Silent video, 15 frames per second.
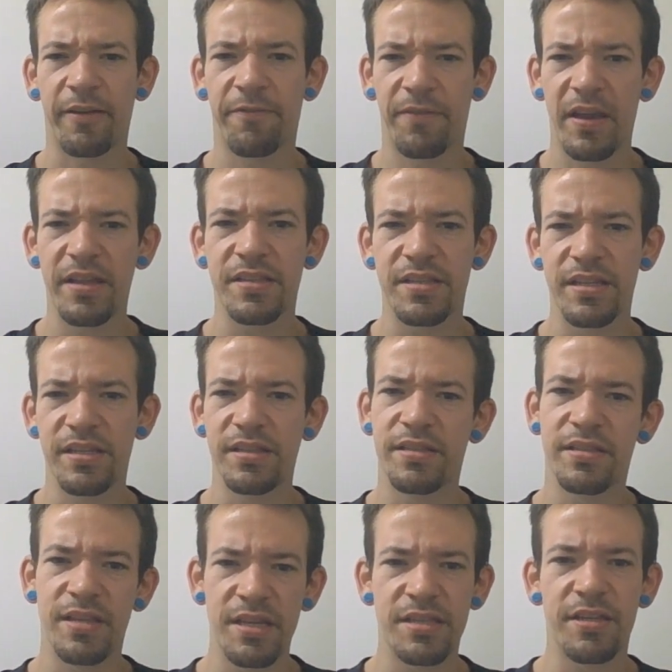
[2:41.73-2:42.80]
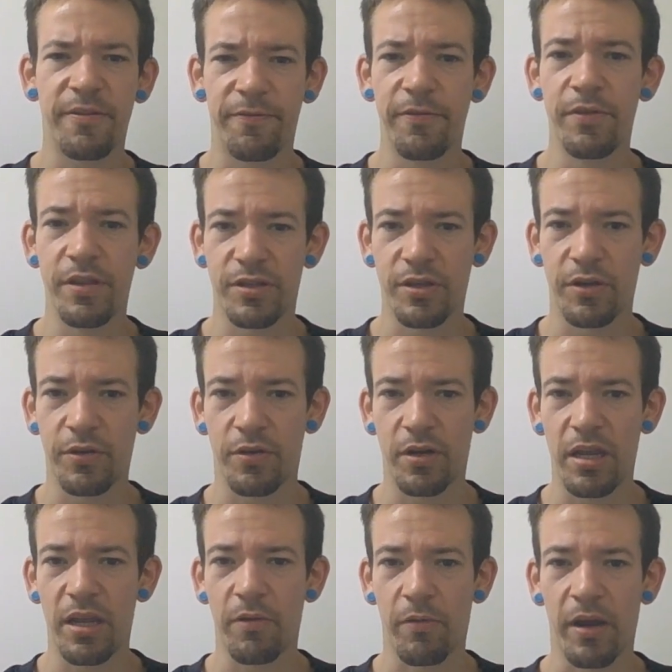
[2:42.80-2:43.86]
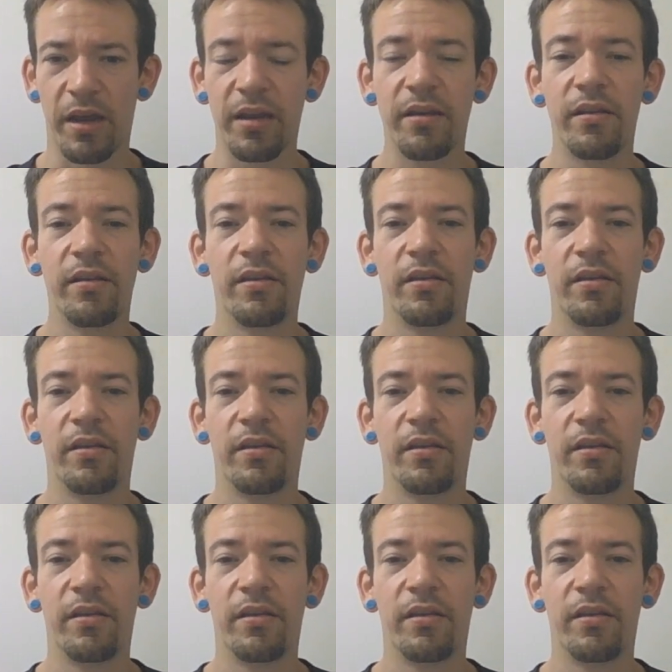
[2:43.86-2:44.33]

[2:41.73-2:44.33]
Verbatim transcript: fancy, decent food that's all-you-can-eat, right?